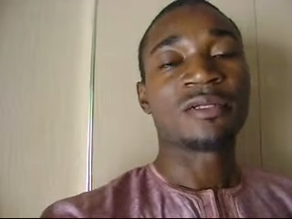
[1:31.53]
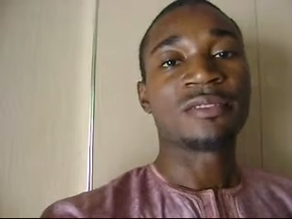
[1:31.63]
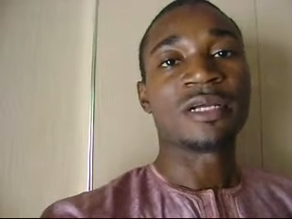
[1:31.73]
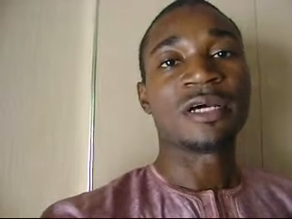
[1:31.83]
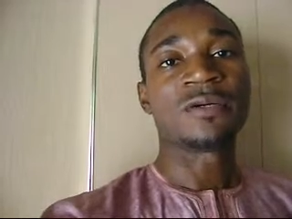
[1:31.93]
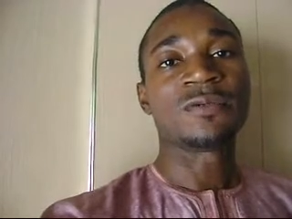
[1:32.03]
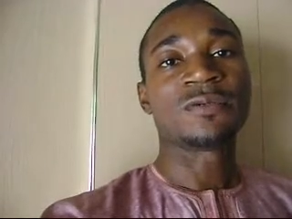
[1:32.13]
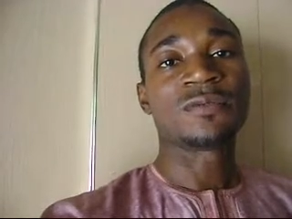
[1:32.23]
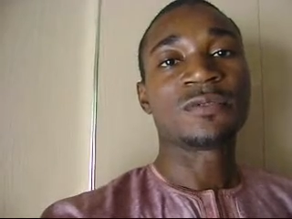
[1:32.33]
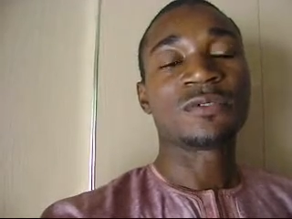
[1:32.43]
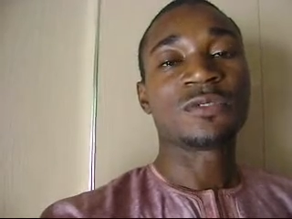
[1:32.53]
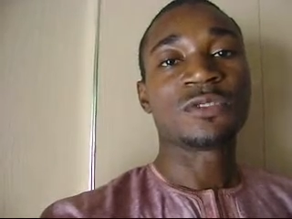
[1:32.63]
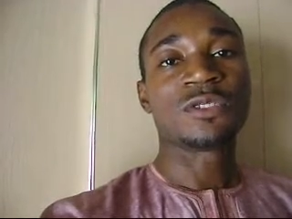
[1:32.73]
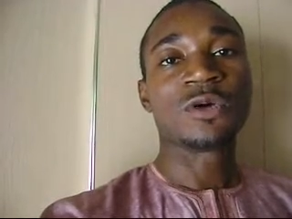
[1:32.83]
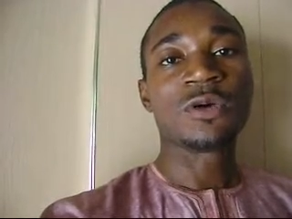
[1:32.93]
Now,
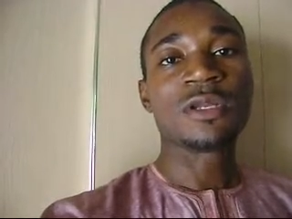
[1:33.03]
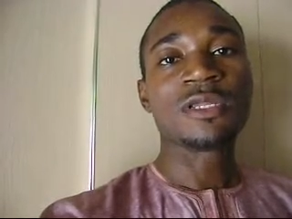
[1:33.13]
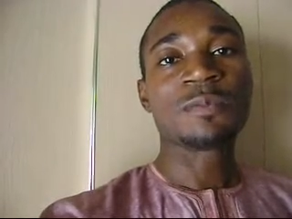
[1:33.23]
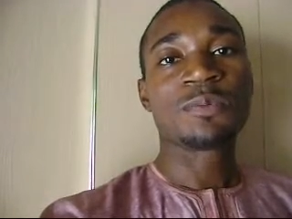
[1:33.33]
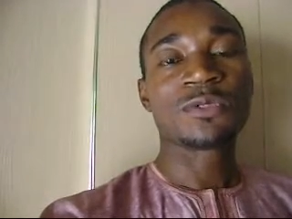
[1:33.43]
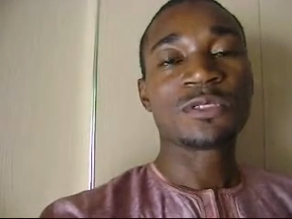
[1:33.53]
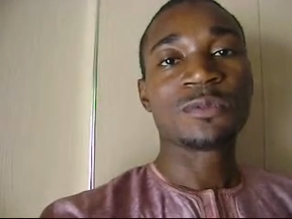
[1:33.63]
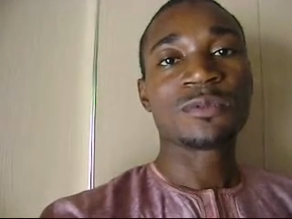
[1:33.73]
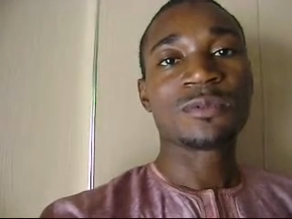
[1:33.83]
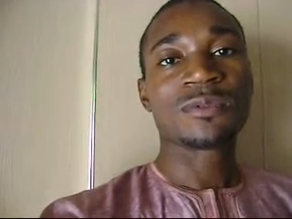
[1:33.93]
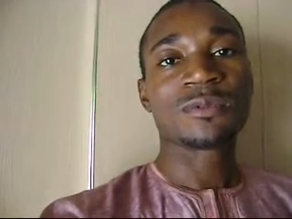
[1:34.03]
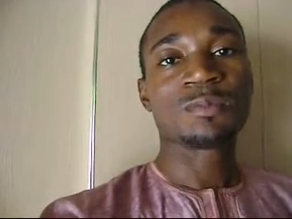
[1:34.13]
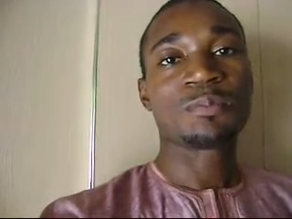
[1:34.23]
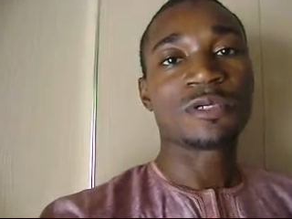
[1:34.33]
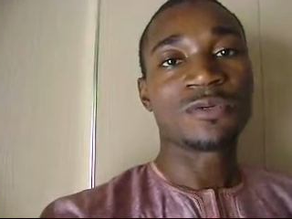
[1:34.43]
the only possible
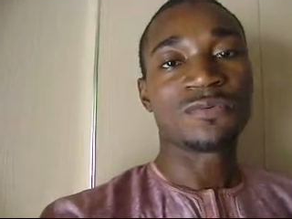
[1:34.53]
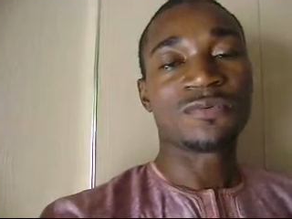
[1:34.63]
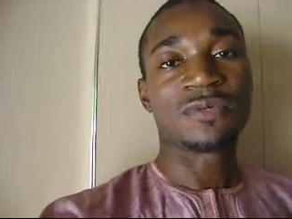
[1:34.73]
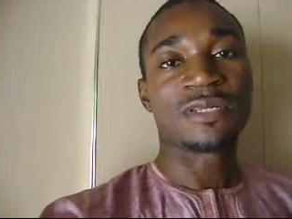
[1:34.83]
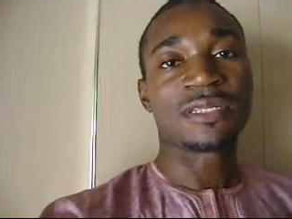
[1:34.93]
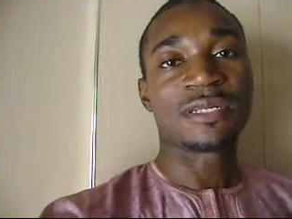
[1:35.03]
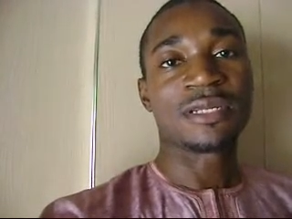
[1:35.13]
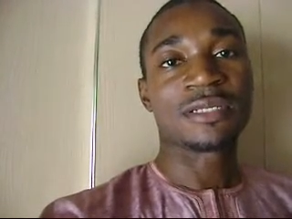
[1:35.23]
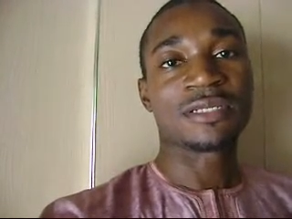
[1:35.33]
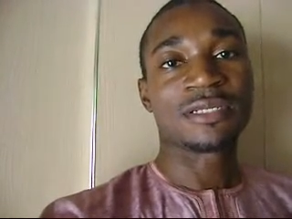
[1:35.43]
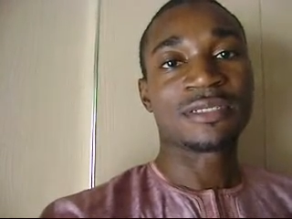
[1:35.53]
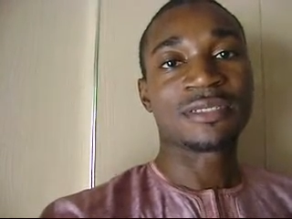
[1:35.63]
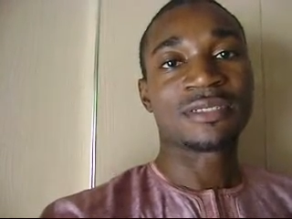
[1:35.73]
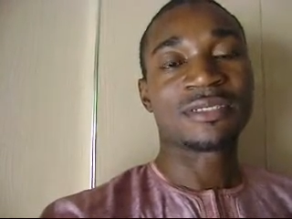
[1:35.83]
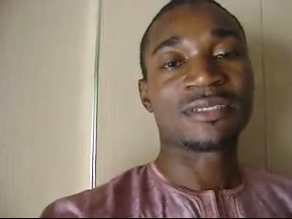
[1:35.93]
proof that an atheist